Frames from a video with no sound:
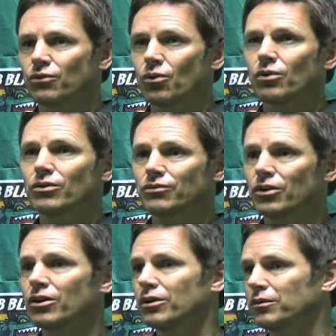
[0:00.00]
four of
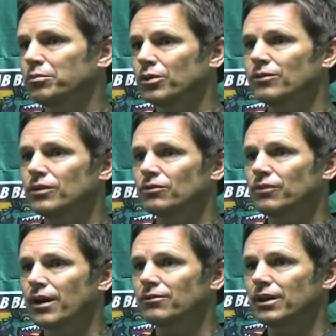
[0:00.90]
our previous
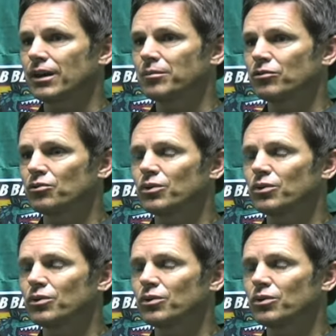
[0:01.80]
five games,